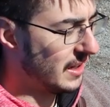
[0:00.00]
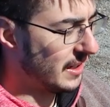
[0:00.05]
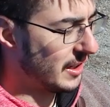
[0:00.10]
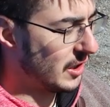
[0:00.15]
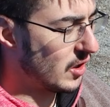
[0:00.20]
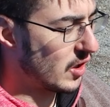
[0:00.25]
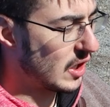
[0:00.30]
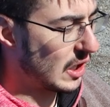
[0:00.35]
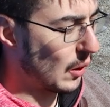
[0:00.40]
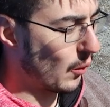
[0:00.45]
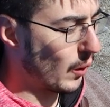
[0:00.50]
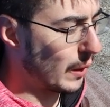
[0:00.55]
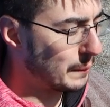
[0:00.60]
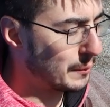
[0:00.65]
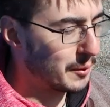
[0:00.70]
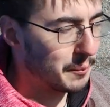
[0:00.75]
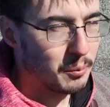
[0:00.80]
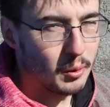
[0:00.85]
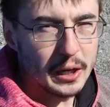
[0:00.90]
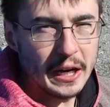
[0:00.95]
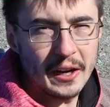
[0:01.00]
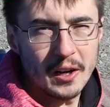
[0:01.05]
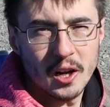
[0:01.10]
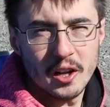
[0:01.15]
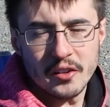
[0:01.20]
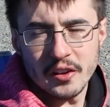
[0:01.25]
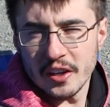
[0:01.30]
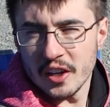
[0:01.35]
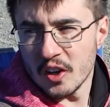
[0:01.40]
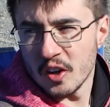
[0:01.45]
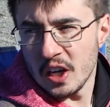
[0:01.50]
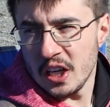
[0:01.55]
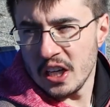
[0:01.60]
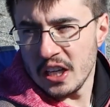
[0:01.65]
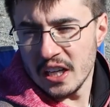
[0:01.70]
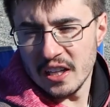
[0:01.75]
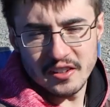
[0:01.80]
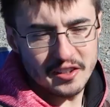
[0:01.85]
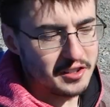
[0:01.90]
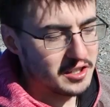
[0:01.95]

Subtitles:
You don't gotta worry about bringing all the ingredients.